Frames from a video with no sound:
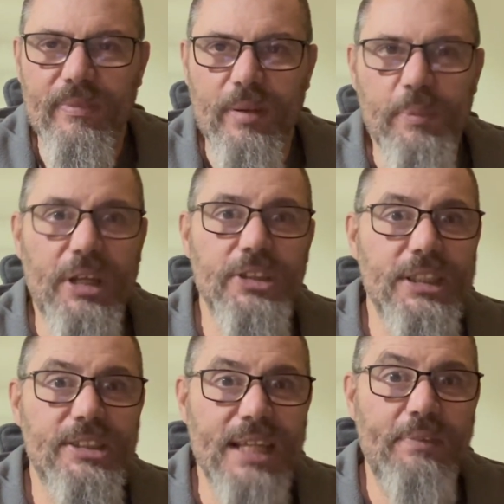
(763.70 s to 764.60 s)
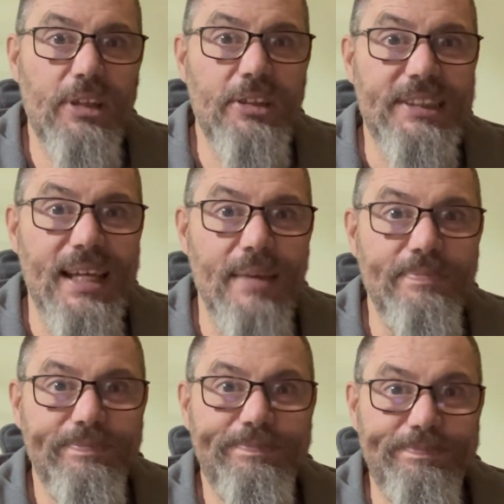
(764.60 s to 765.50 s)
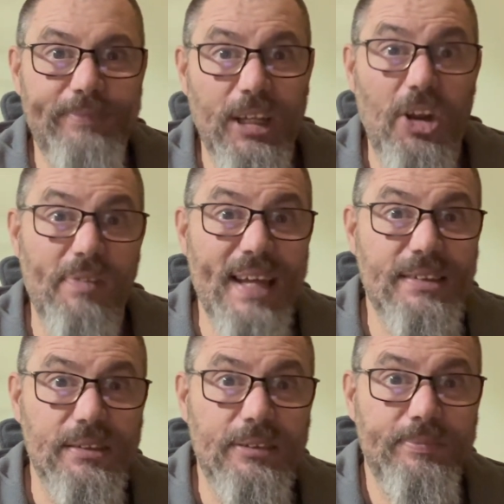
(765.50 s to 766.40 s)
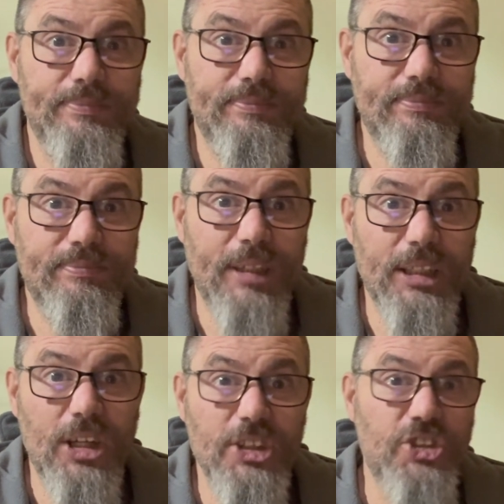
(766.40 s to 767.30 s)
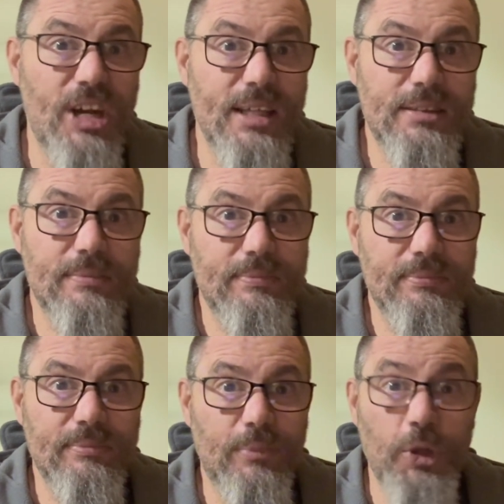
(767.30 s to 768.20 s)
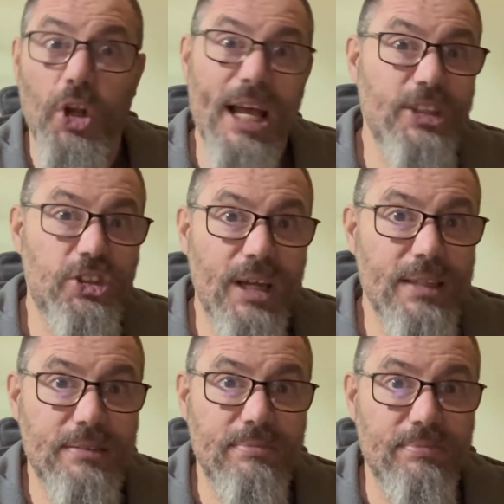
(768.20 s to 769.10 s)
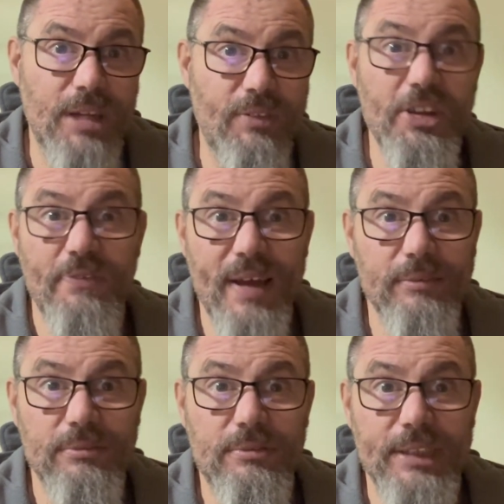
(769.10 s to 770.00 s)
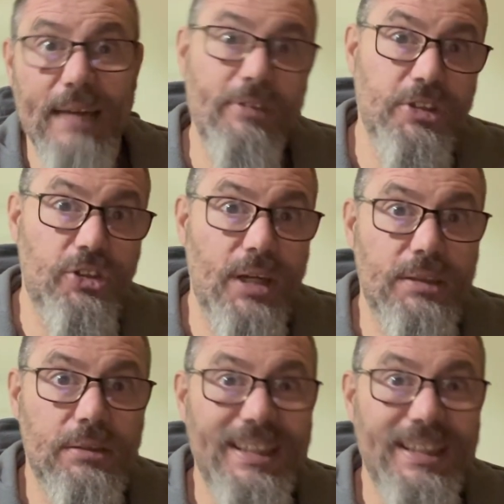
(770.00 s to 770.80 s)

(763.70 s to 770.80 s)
because it'll save you a lot of time and a lot of hassle and a lot of stress. We don't like stress. You're in the van to get rid of stress.